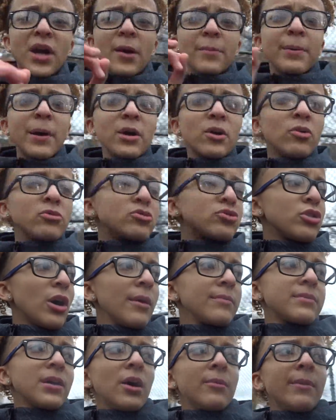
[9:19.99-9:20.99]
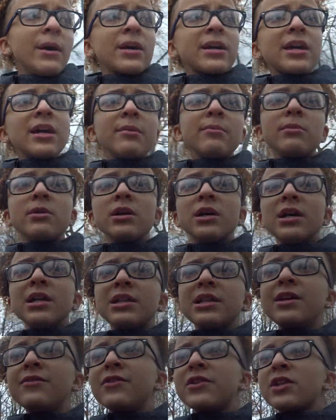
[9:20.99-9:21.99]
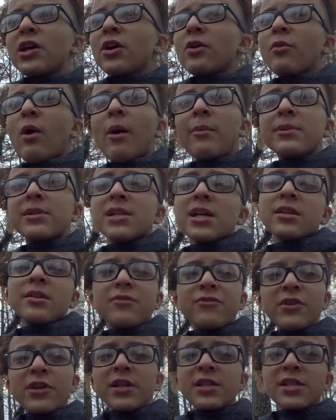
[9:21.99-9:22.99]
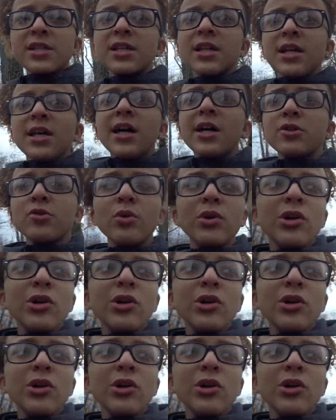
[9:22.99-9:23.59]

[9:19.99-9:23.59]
I'm probably gonna drop down my camera and leave it there while we're taking the flicks and do a